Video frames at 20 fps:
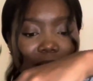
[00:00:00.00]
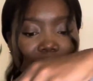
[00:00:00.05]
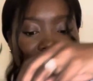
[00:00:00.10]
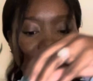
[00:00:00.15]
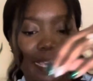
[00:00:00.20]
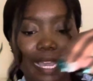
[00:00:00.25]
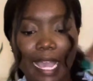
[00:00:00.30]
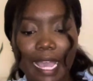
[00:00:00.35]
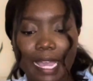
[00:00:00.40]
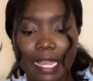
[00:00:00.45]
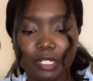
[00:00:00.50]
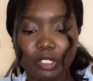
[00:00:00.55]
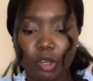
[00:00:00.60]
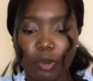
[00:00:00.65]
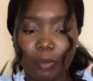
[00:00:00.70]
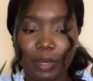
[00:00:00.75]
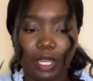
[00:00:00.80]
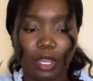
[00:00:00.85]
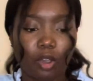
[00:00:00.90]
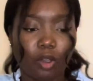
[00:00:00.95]
they had
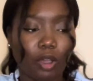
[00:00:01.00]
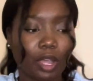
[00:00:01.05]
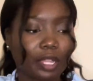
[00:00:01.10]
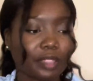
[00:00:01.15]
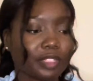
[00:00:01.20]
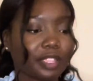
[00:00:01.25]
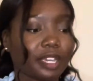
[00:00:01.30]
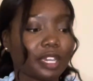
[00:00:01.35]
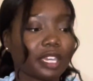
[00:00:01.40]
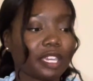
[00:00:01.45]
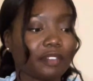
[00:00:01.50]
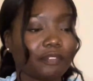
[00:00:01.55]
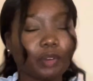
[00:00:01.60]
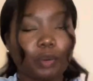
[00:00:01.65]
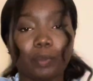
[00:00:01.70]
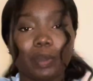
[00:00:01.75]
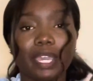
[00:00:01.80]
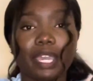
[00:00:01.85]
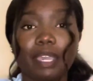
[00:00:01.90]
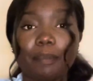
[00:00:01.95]
going on, their
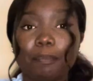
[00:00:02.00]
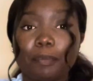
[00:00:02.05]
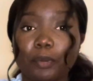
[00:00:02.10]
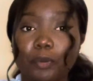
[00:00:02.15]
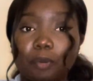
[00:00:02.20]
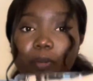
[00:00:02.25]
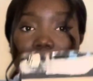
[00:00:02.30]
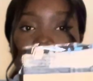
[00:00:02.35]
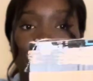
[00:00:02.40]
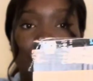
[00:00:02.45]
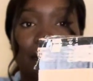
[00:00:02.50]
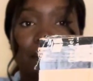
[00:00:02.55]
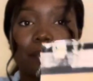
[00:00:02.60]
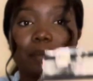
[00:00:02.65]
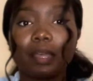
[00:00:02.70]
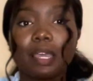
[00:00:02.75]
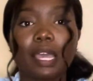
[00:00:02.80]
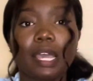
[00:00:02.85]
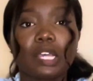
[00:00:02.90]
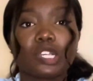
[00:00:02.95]
giveaway program.
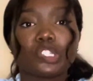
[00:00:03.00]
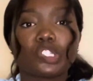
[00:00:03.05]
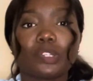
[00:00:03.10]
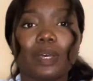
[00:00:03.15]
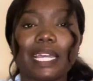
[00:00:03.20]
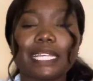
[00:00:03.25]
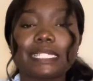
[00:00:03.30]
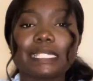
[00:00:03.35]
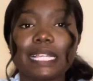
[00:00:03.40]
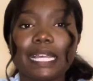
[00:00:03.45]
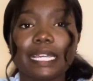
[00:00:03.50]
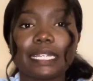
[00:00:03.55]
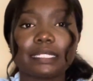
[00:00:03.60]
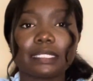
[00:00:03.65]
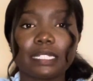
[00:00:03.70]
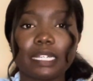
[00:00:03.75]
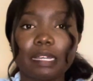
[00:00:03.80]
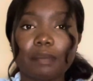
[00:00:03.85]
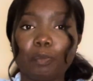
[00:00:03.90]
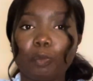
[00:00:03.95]
So I signed
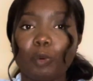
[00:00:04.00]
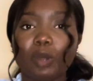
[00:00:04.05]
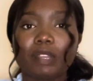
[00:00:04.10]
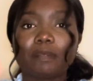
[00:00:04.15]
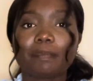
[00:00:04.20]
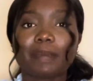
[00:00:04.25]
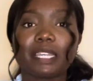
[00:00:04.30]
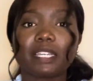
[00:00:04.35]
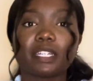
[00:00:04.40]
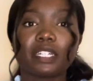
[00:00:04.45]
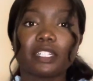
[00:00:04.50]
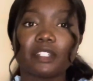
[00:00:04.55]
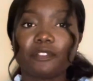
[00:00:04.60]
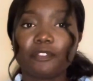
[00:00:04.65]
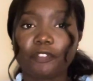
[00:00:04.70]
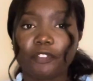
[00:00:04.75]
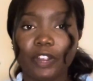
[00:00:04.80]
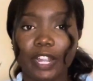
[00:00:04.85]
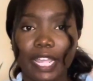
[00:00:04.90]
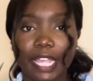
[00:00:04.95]
up. One of my good
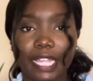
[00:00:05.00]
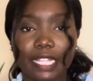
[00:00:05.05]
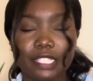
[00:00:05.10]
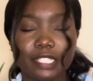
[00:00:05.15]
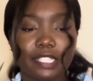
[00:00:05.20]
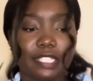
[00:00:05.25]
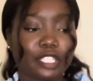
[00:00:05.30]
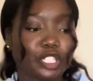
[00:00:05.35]
friends,